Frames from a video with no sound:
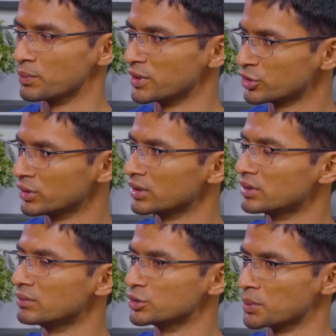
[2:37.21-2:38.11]
You mentioned
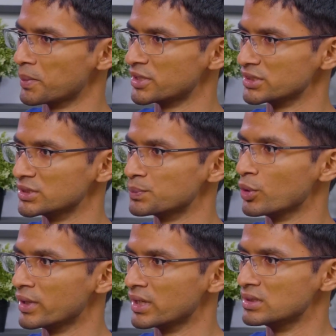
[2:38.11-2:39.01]
that Supermetrics is
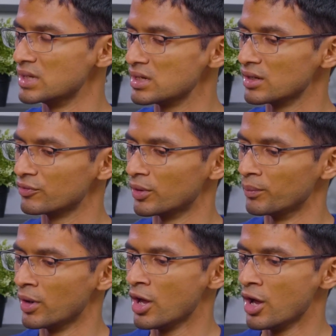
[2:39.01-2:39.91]
pulling in data from